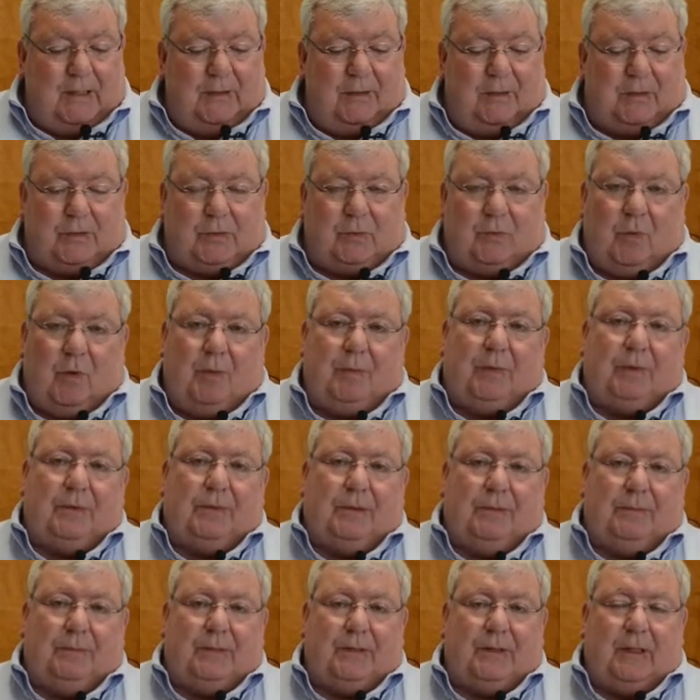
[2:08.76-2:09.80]
The
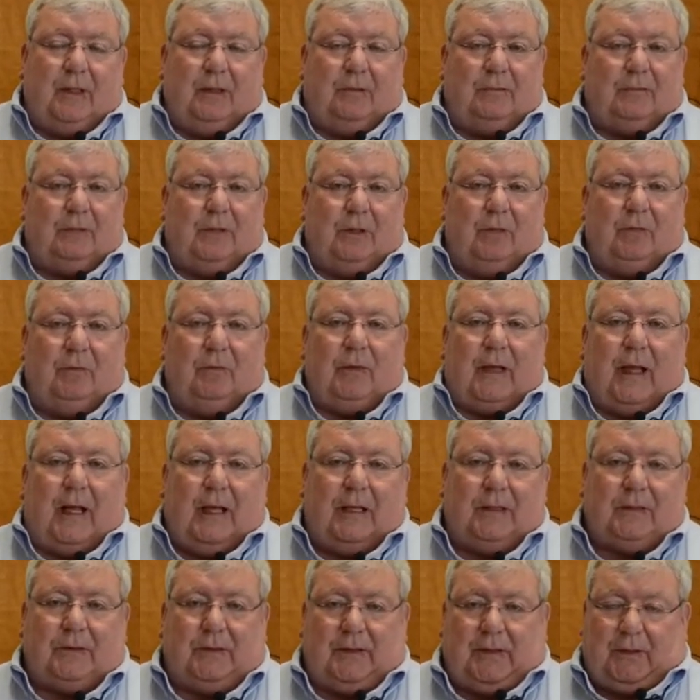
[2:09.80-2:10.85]
swarmers themselves don't
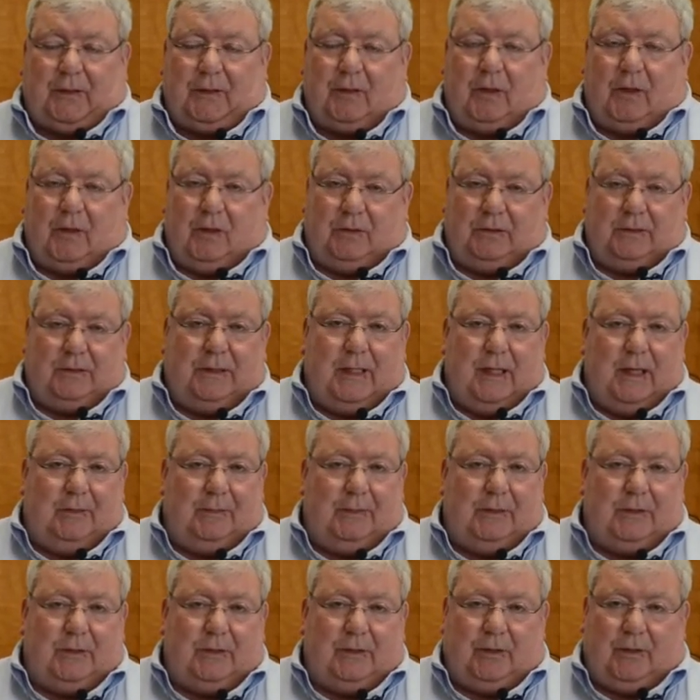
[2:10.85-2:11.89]
actually cause
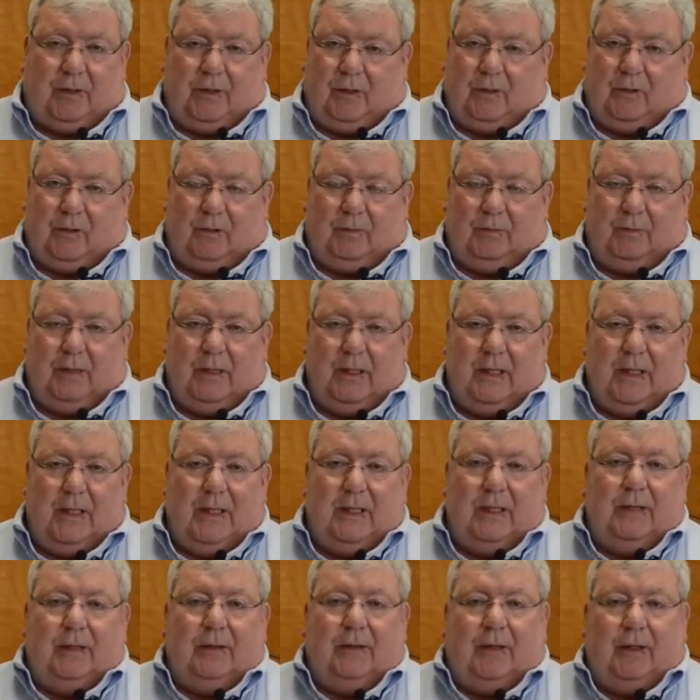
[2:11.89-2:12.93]
damage to the home.
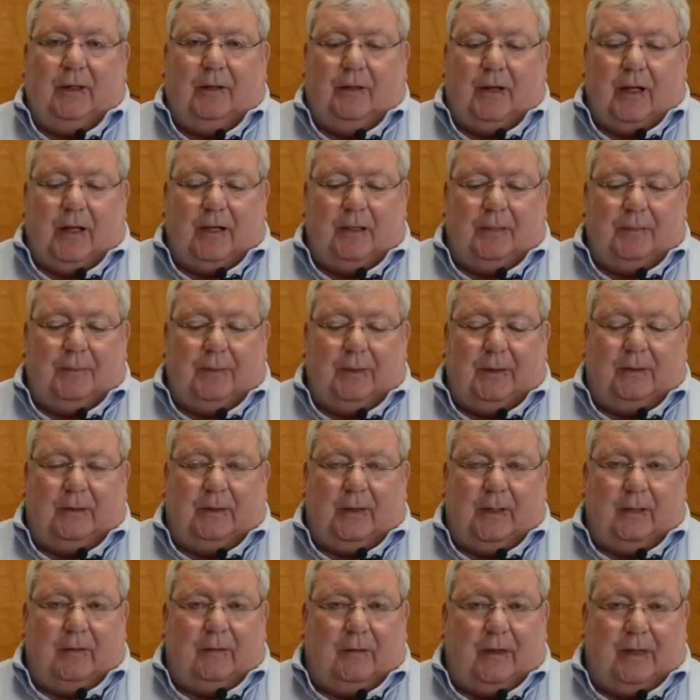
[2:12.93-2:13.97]
They
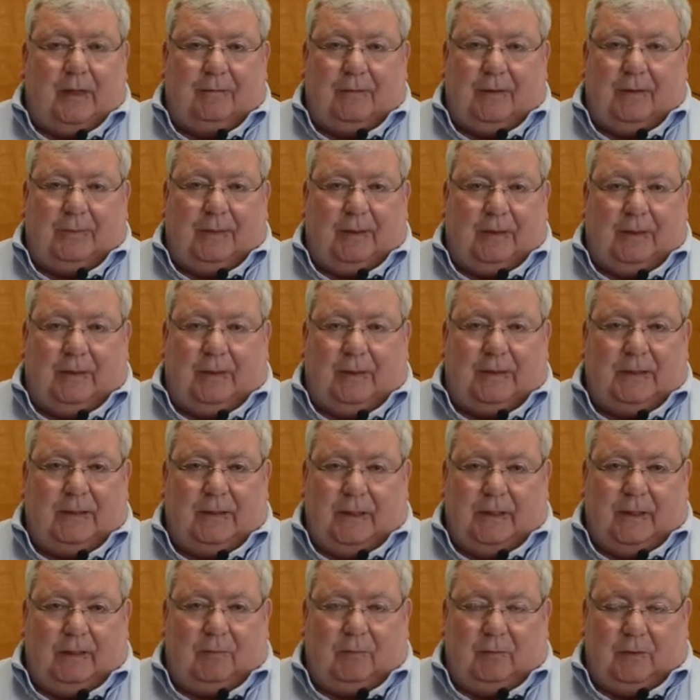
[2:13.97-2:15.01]
don't have the ability
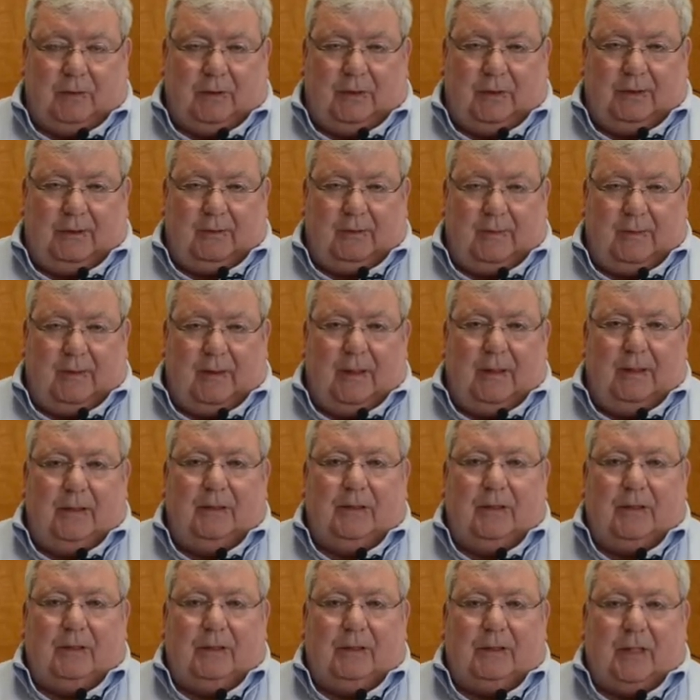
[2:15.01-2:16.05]
to eat wood.
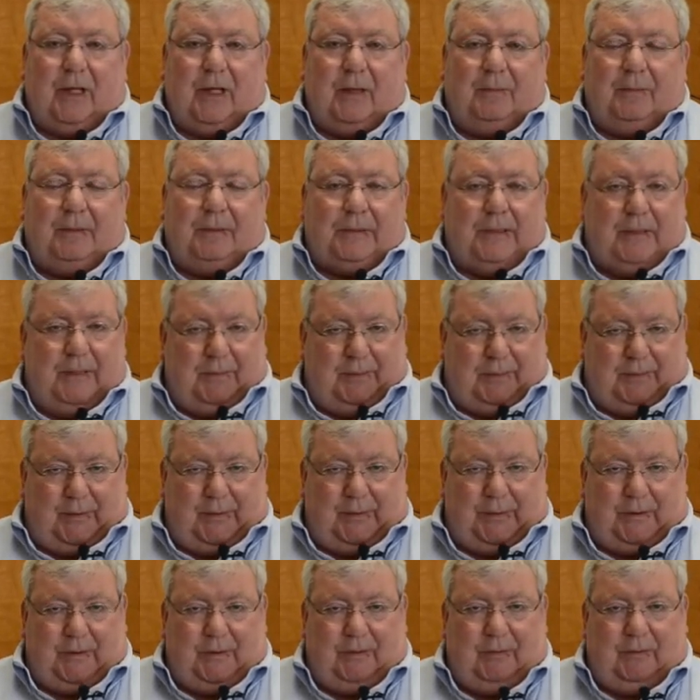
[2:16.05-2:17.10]
Their job is
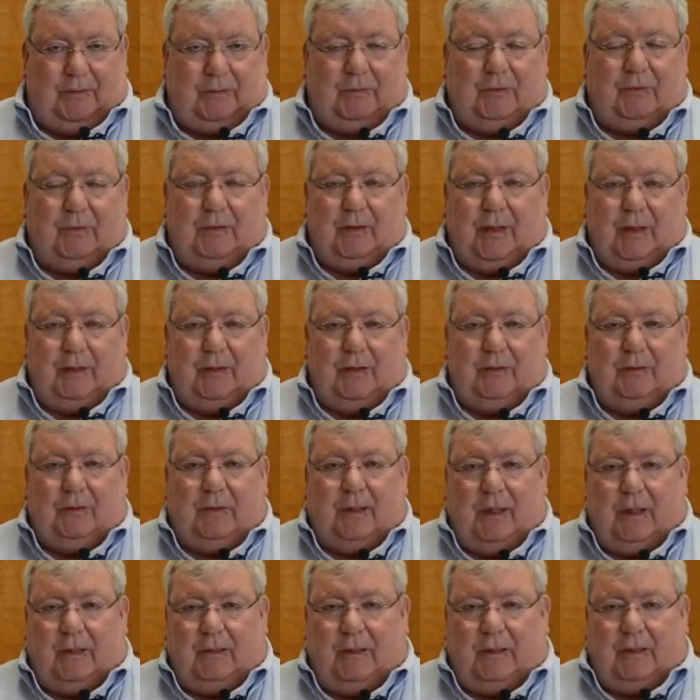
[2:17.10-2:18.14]
simply to create new
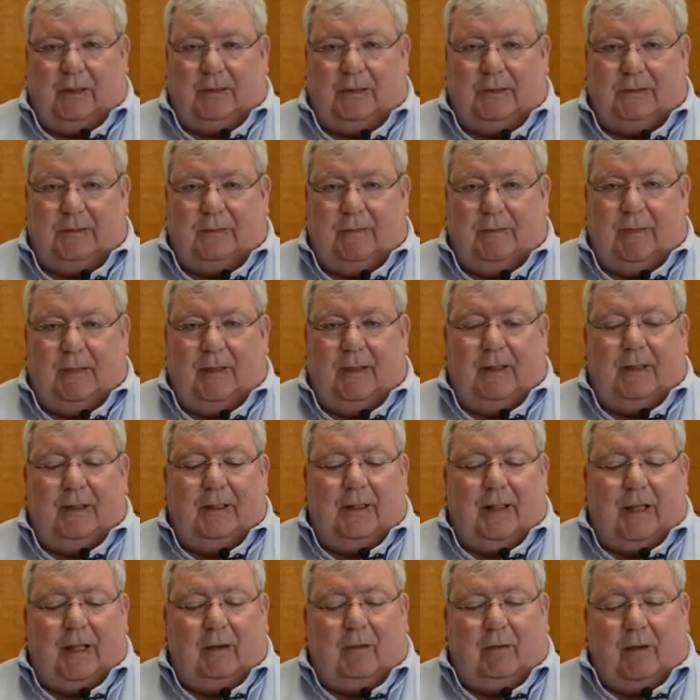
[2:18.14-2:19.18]
colonies.
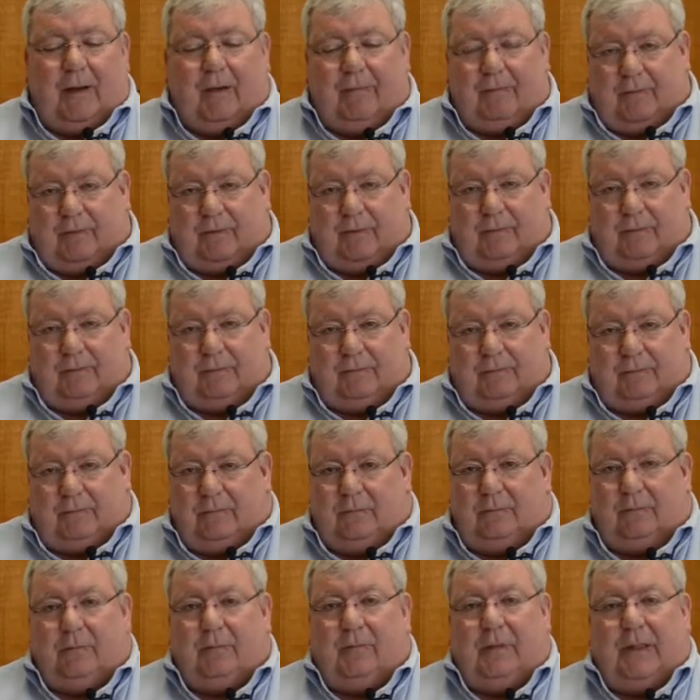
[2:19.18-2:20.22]
However,
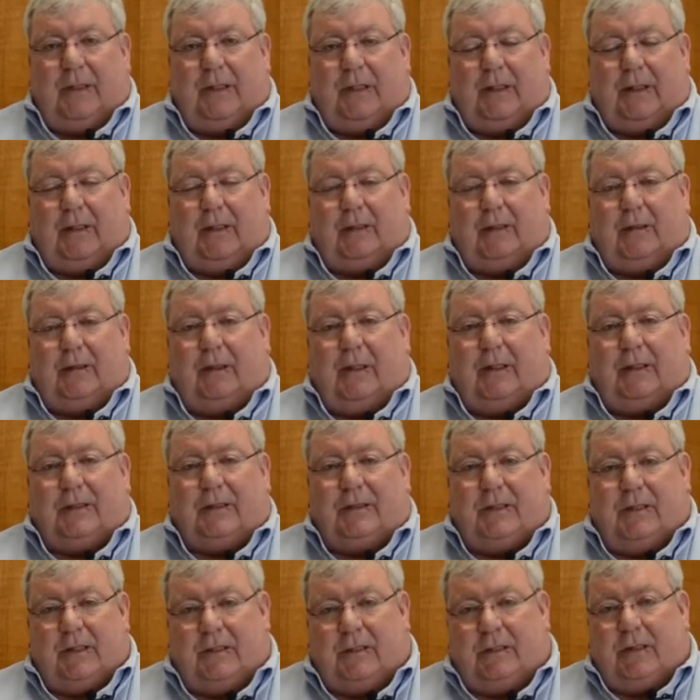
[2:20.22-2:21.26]
the
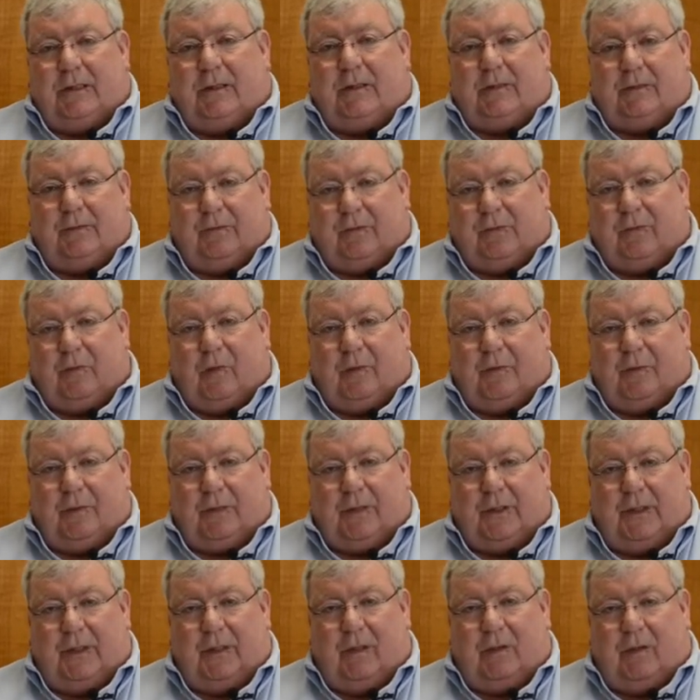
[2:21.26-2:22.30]
existence of
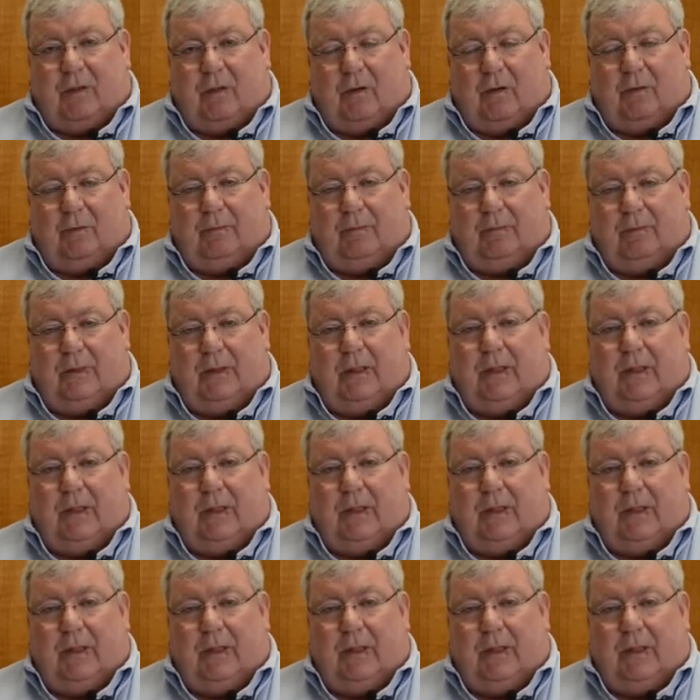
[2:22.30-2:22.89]
swarmers in your home